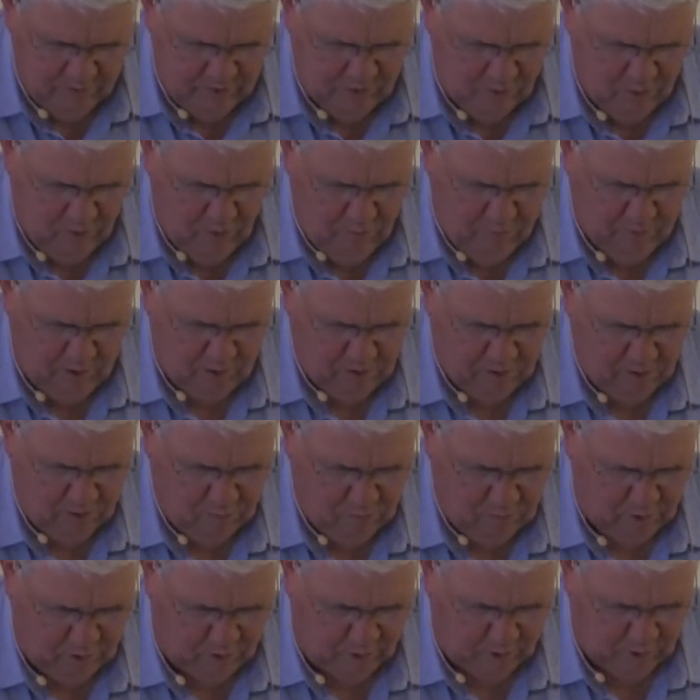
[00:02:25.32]
we go about
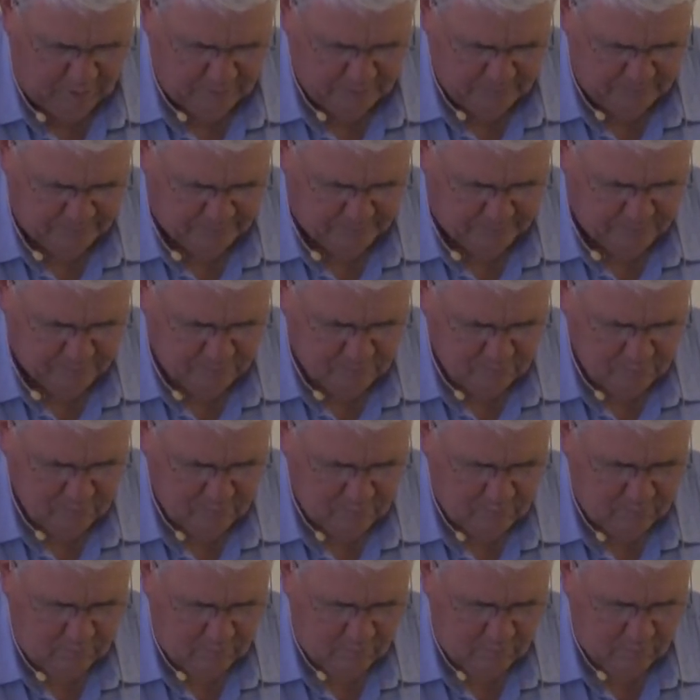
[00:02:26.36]
our work,
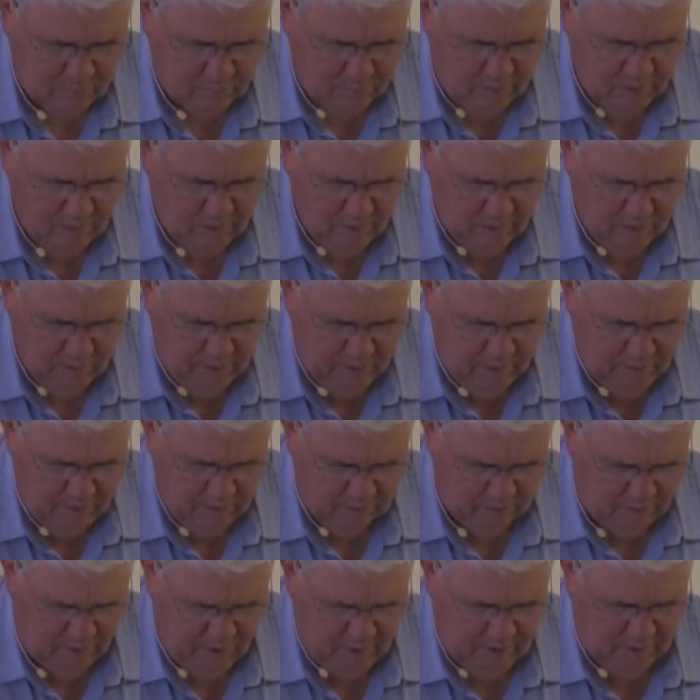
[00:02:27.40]

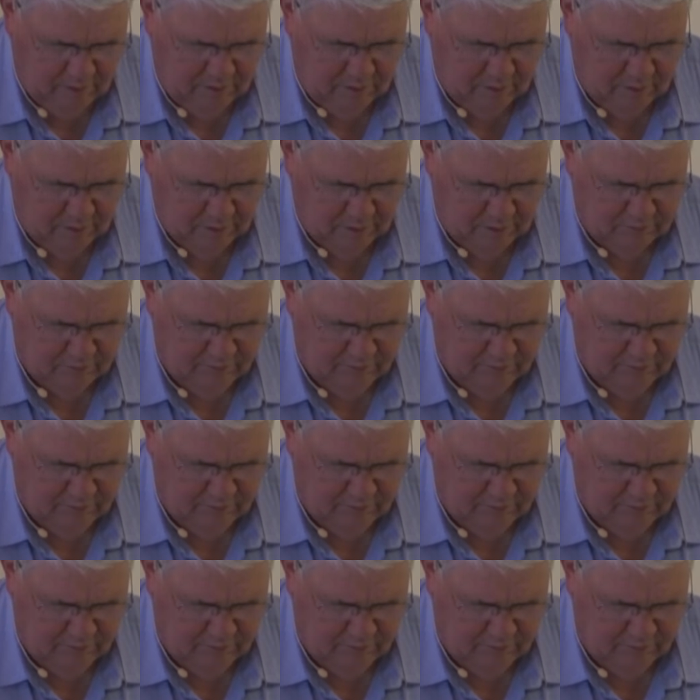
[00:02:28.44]
and grant us